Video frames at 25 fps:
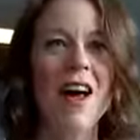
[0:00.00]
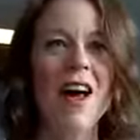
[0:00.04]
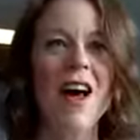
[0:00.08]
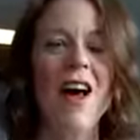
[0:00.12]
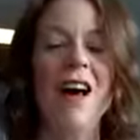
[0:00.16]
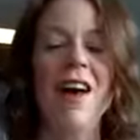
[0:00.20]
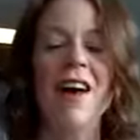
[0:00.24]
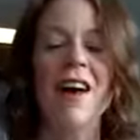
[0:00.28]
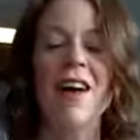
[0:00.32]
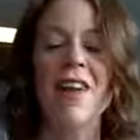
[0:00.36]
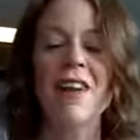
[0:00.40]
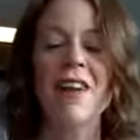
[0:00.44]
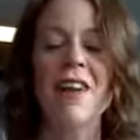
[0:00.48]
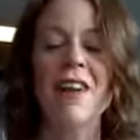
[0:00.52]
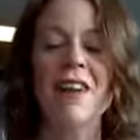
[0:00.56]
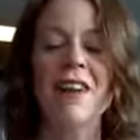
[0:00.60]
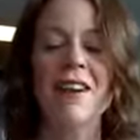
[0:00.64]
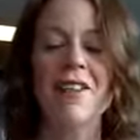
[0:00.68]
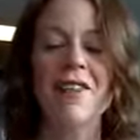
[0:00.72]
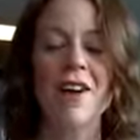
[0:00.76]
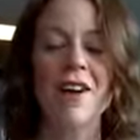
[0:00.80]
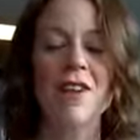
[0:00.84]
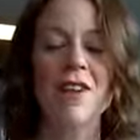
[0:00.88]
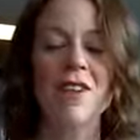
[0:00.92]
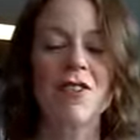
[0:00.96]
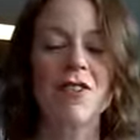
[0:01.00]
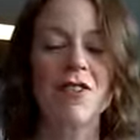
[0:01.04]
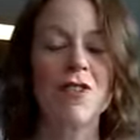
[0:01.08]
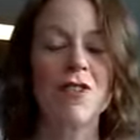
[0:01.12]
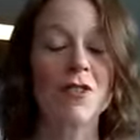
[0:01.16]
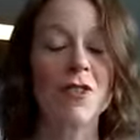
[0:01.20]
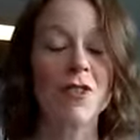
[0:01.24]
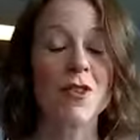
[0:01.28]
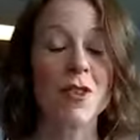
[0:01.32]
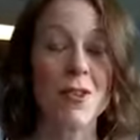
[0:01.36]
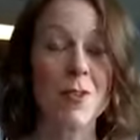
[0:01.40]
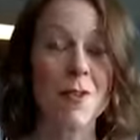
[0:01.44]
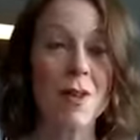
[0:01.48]
I have had
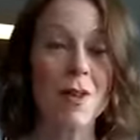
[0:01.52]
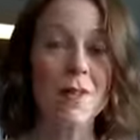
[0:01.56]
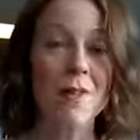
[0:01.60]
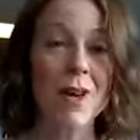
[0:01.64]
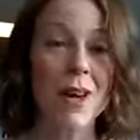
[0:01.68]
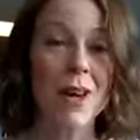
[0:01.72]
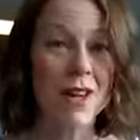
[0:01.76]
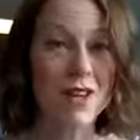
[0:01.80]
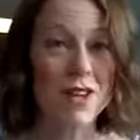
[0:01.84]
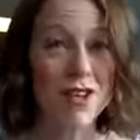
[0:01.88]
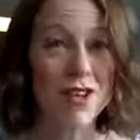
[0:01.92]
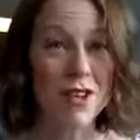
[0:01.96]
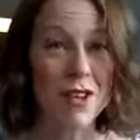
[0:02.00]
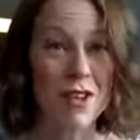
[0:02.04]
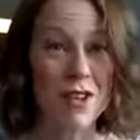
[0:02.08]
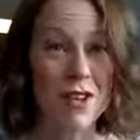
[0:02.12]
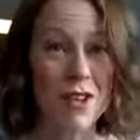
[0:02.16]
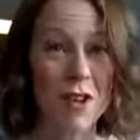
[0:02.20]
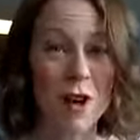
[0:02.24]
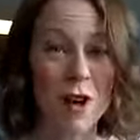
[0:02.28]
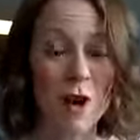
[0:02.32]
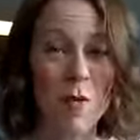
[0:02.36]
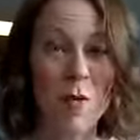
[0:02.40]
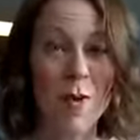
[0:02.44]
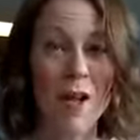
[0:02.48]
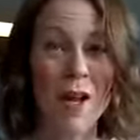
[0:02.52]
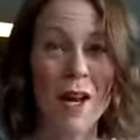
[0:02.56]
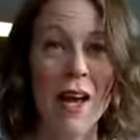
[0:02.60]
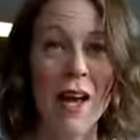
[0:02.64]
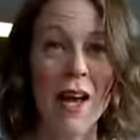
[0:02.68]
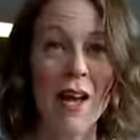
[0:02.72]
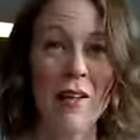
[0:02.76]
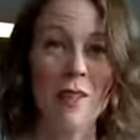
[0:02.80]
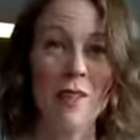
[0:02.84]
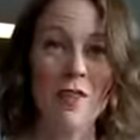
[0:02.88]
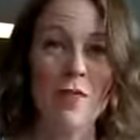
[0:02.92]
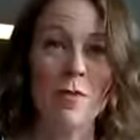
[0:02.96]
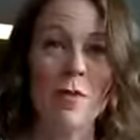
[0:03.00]
so many patients come and
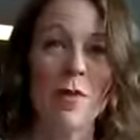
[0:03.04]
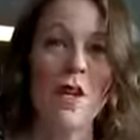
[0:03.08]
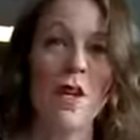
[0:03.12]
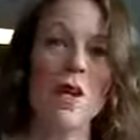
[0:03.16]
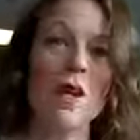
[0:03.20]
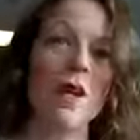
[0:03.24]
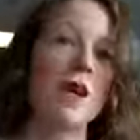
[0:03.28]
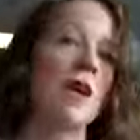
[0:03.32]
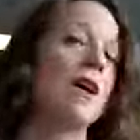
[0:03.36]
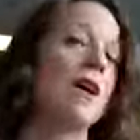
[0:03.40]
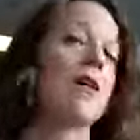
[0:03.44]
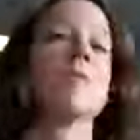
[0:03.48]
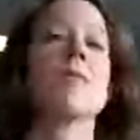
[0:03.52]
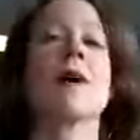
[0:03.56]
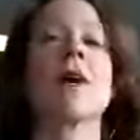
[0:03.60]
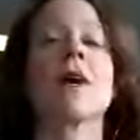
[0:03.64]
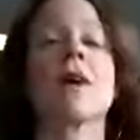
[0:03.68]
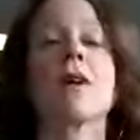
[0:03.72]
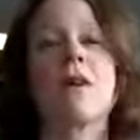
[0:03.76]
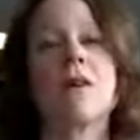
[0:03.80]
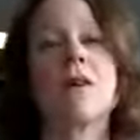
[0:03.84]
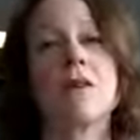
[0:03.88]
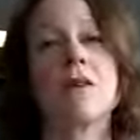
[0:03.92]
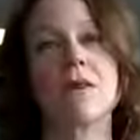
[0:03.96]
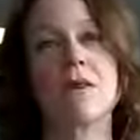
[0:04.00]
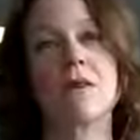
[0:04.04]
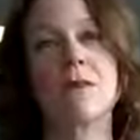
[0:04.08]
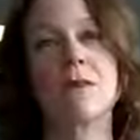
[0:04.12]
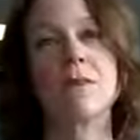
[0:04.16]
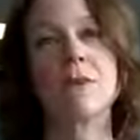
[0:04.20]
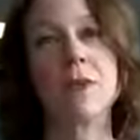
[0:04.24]
ask me about